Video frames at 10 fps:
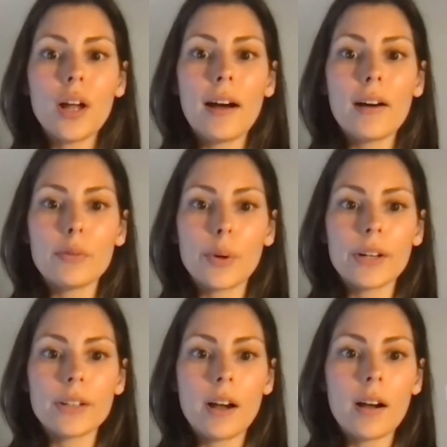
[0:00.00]
at
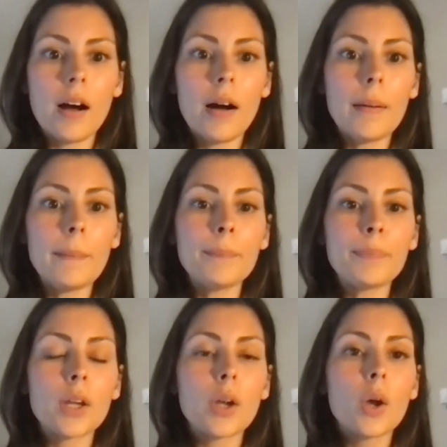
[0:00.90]
foyr.com, yeah.
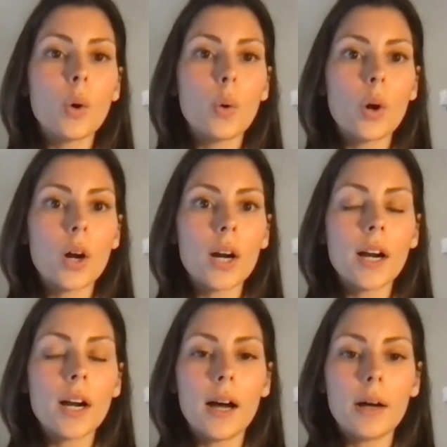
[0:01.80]

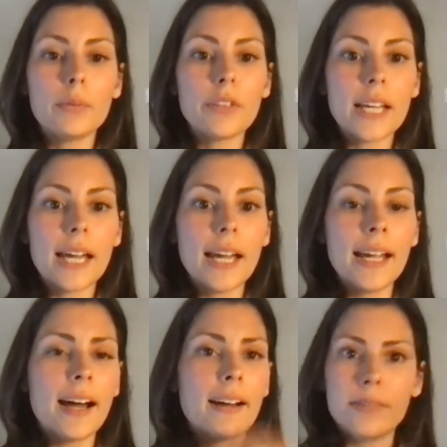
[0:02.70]
or um,
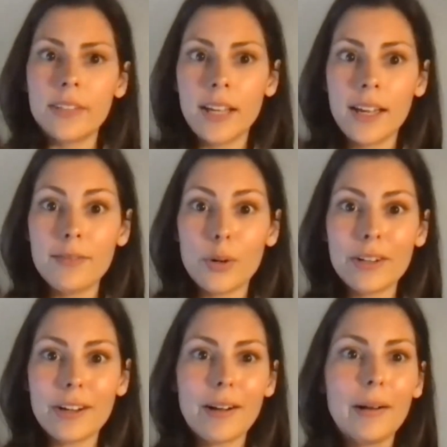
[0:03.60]
VK at VK at
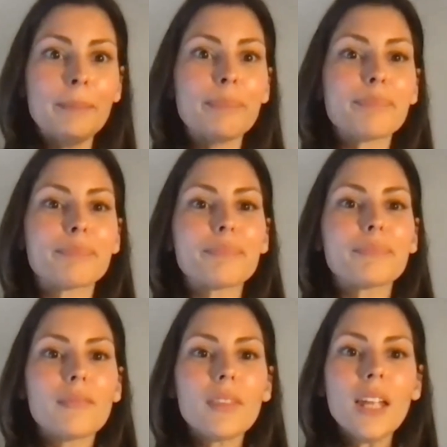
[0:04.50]
foyr.com
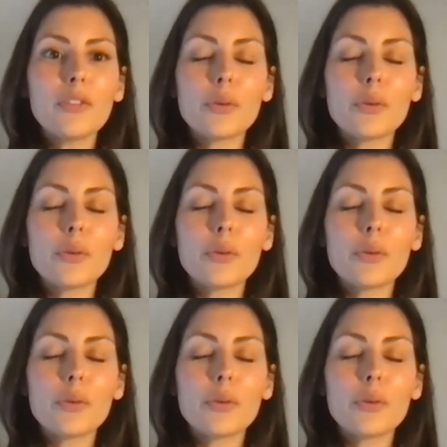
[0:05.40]
right.